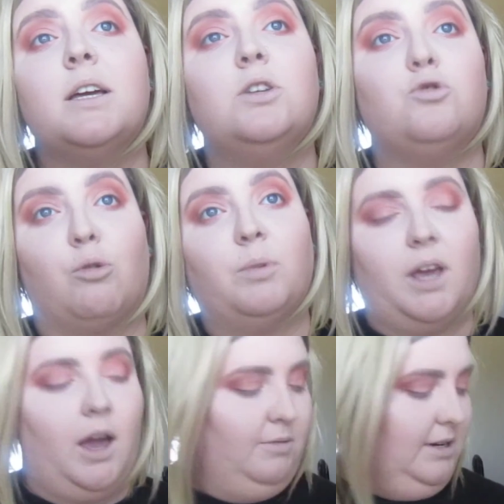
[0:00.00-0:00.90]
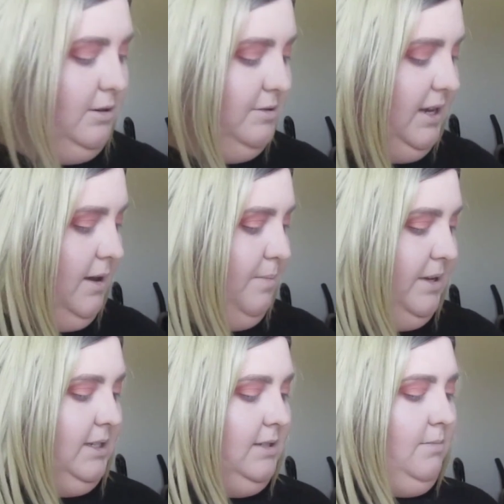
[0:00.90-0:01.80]
Normally I would use it,
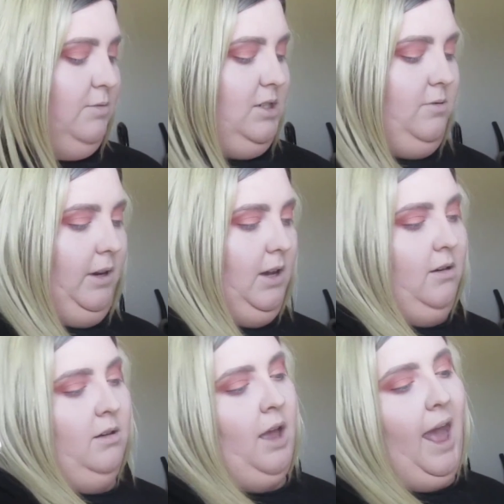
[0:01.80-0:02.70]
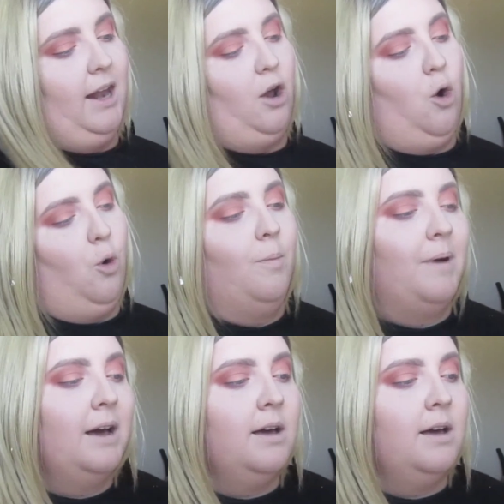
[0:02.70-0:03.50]
but since I'm just doing a at-home